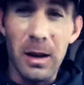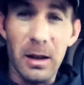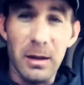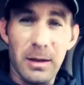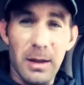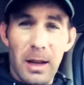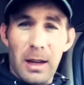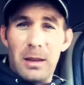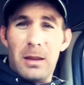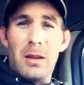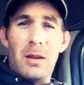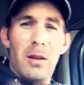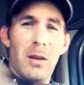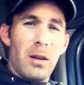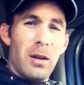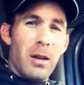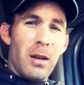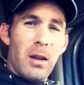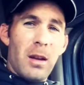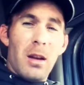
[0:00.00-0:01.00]
is that
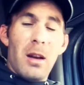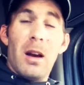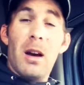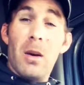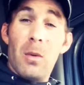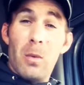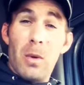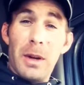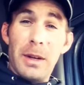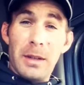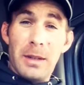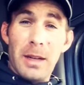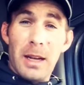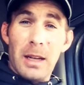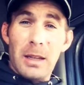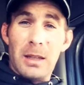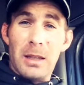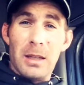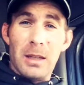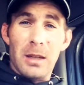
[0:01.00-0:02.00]
they're a
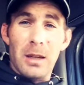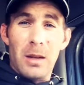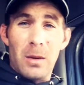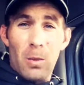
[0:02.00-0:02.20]
one-touch